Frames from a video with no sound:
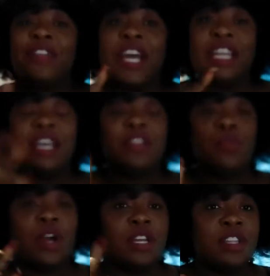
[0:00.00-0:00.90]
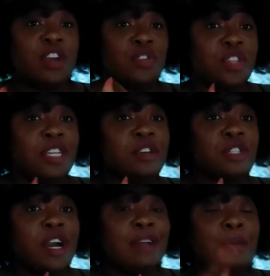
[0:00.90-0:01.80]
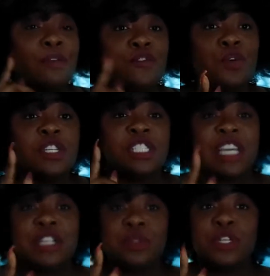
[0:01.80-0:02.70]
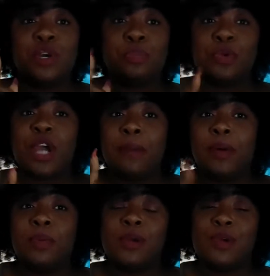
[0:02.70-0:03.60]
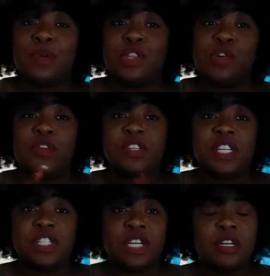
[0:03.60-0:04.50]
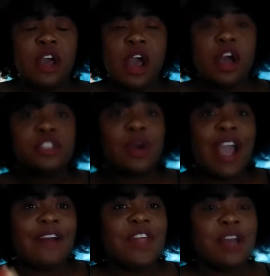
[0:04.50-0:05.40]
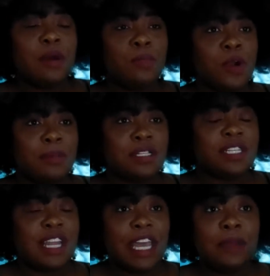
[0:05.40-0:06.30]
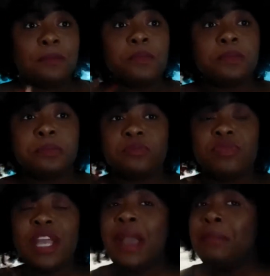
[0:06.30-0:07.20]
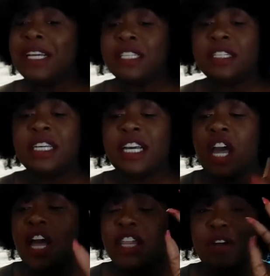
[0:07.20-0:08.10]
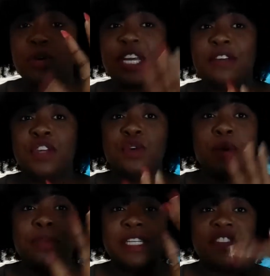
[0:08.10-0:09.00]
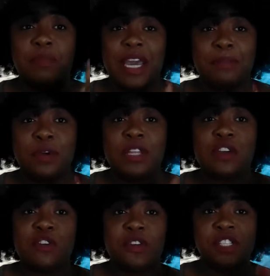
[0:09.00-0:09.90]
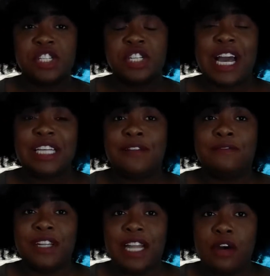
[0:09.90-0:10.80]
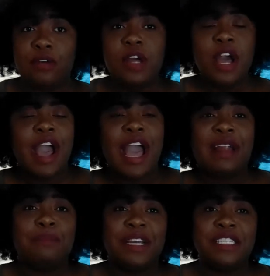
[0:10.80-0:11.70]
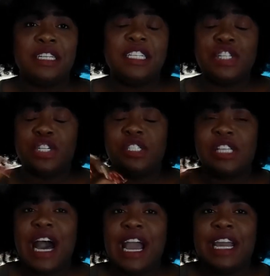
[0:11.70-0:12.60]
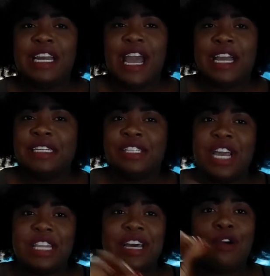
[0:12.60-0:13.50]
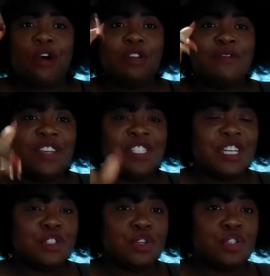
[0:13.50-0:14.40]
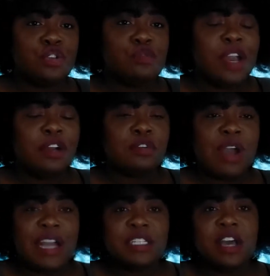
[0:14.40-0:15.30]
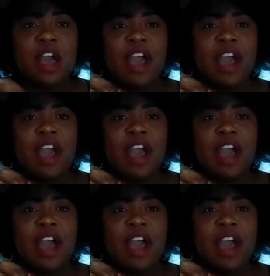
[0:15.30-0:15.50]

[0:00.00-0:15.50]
then one of the other things I was talking about before is scheduling your pre-op appointment with your physician. So I had that appointment today. Basically, they will give you a piece of paper that your physician has to fill out and basically just sign and say that all of these things are true and correct.